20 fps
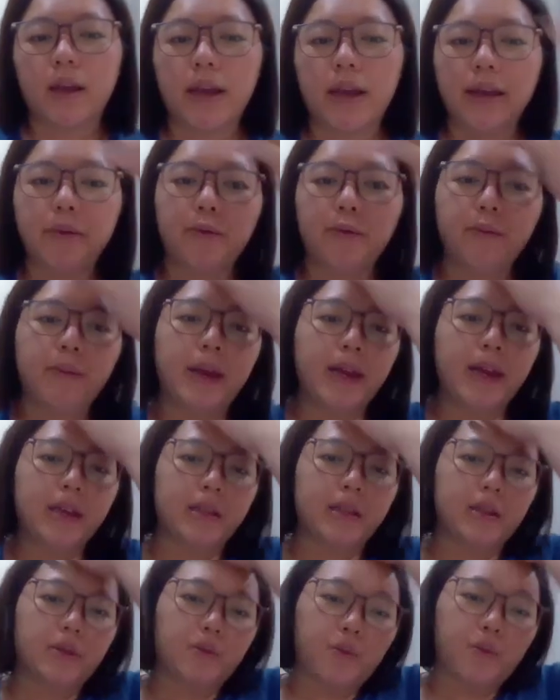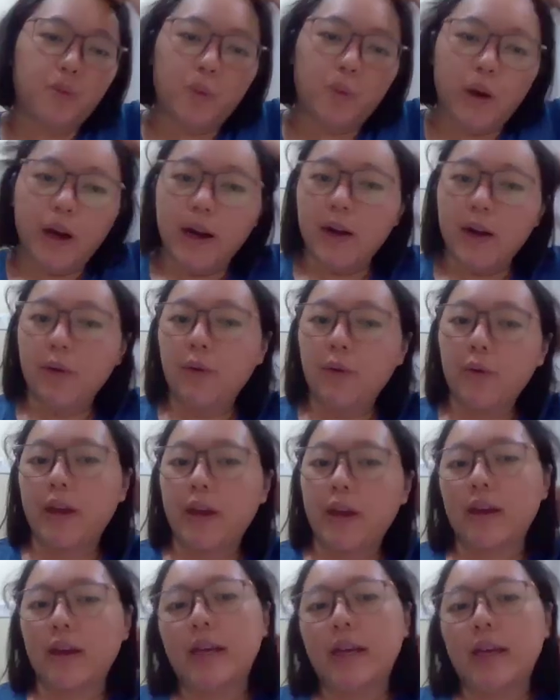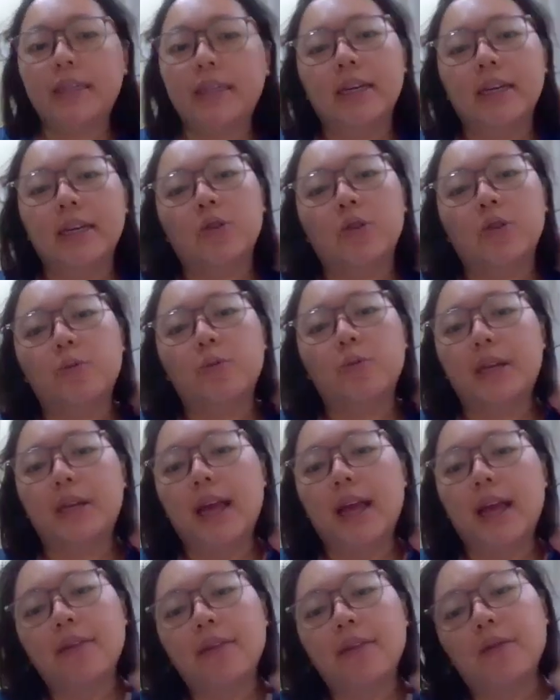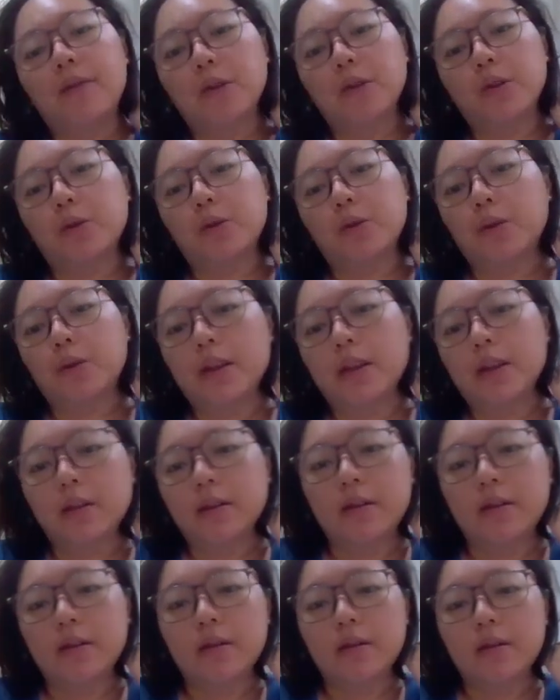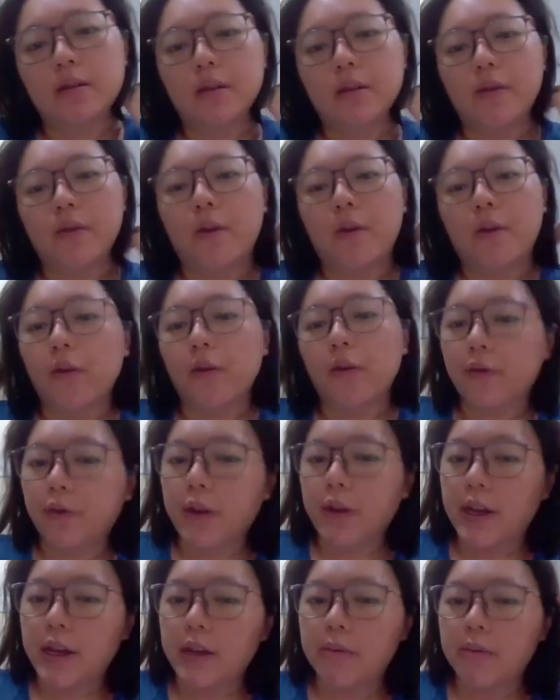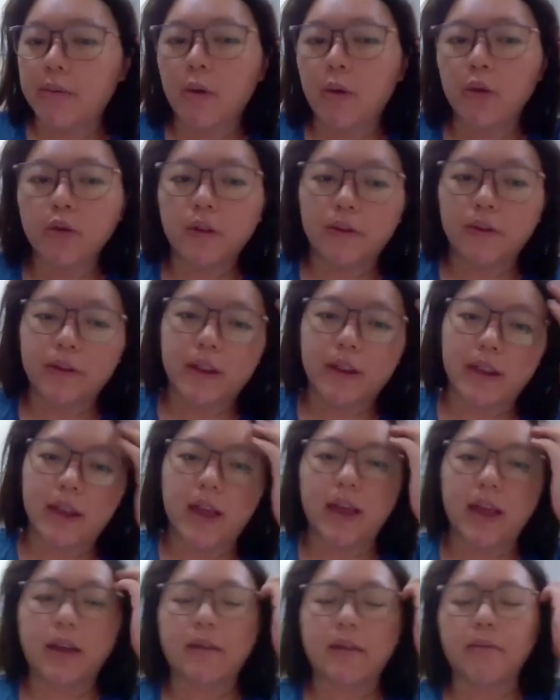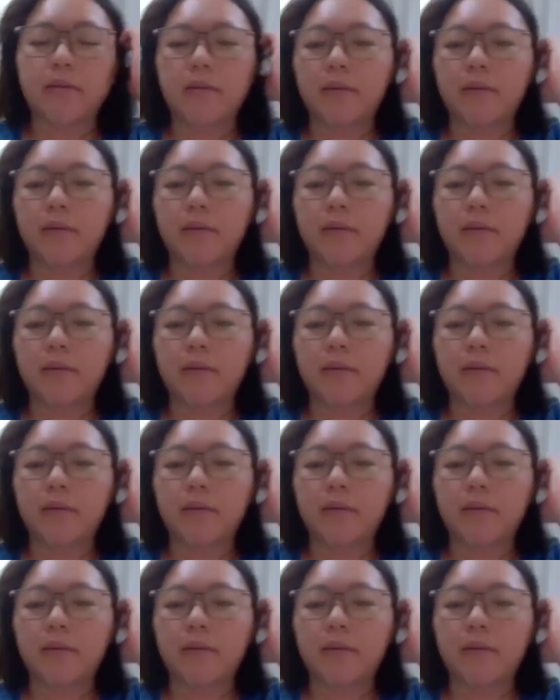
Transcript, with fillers: it makes work easier to be done for students for free most of the time.